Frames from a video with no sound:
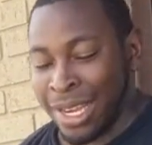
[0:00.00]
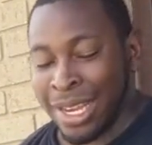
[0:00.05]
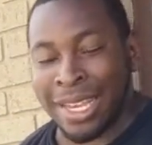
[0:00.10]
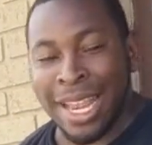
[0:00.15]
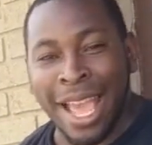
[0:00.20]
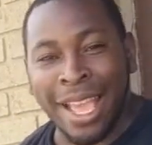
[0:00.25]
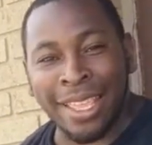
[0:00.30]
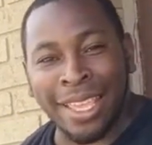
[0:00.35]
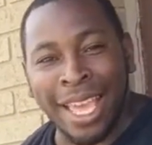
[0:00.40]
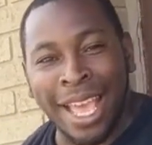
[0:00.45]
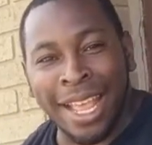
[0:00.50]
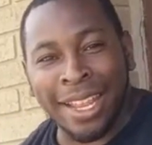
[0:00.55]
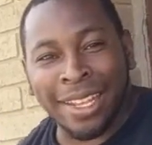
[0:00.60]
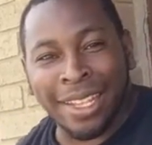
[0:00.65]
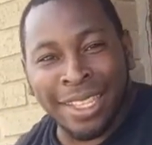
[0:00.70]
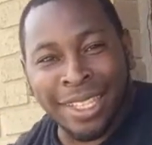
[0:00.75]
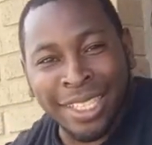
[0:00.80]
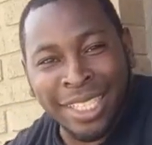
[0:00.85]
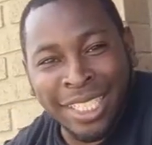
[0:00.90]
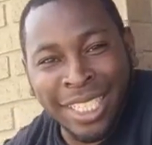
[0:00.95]
And now you got a
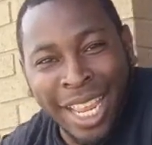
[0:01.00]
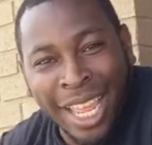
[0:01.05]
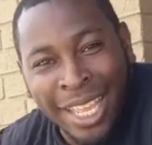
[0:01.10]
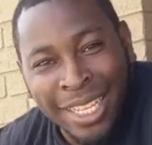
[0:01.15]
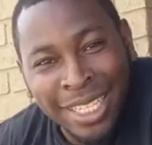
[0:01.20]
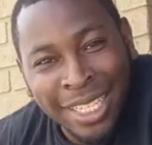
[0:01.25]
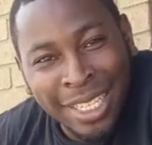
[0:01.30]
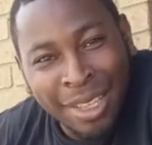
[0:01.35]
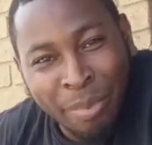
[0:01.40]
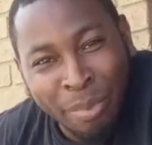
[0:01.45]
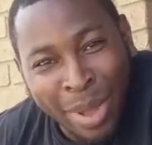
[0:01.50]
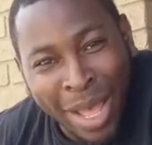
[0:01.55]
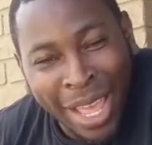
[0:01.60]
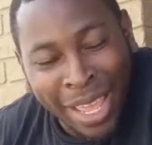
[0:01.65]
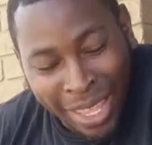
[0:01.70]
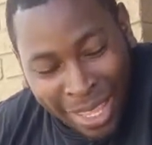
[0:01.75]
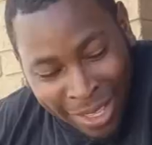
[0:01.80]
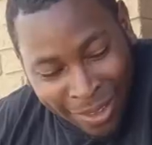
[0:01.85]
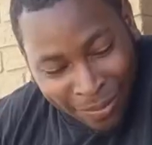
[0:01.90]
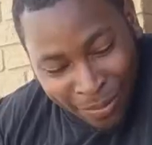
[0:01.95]
little change in your
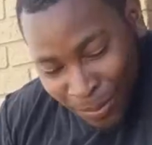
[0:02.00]
pocket